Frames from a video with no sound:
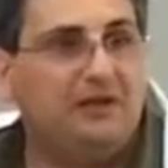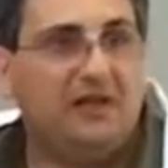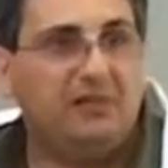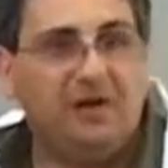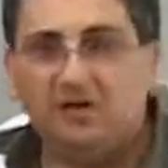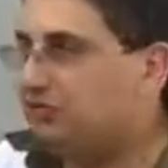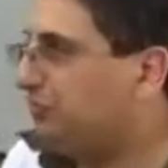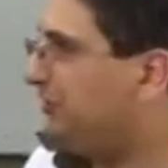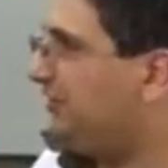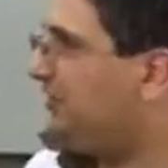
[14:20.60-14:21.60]
thereby
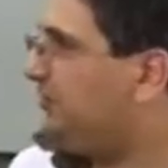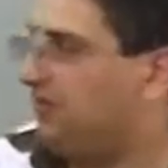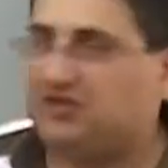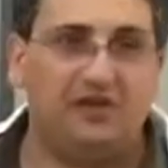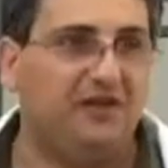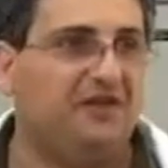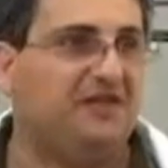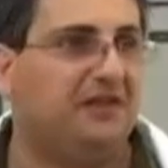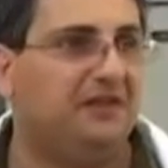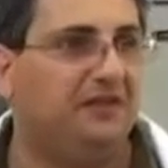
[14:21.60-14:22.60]
controlling the pressure
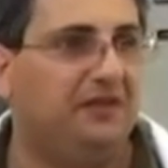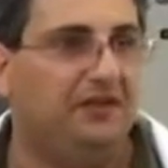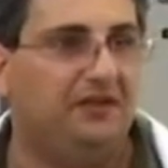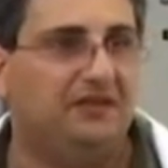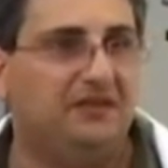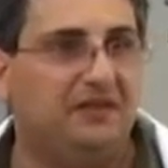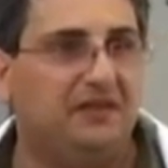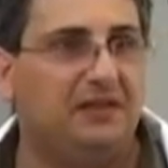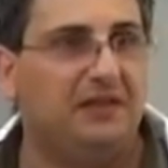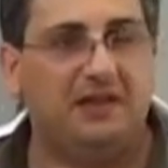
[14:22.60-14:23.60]
inside the furnace.
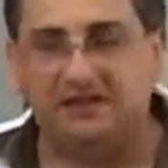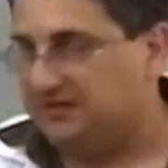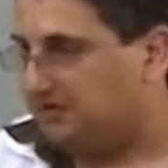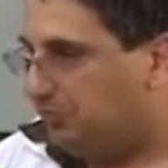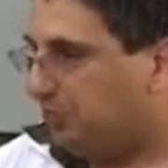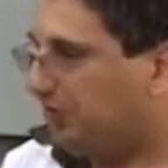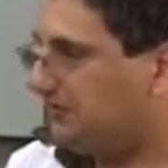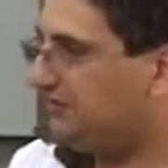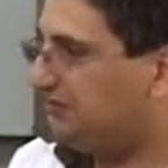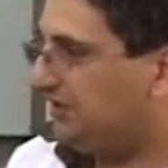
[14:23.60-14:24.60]
It is
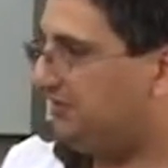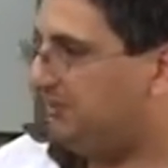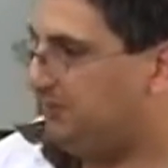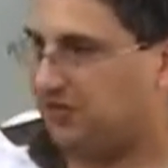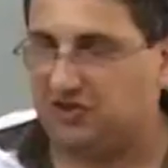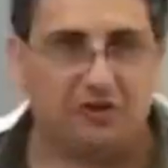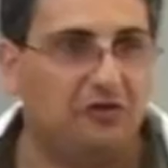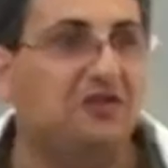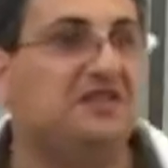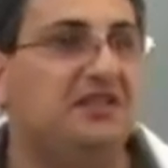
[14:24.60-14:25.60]
important to keep the pressure
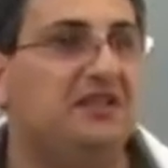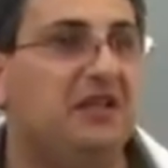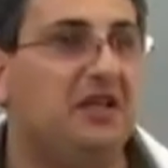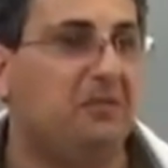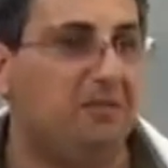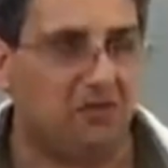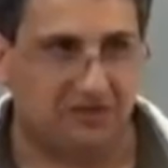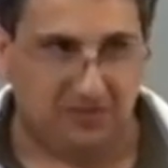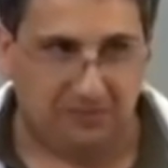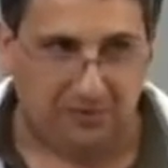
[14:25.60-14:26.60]
constant
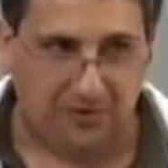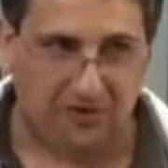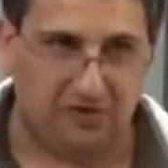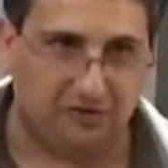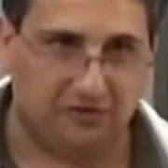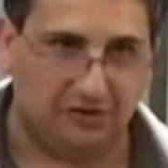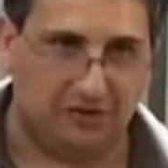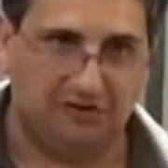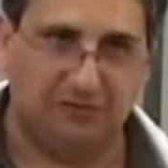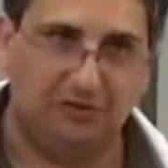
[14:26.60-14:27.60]
because the pressure controls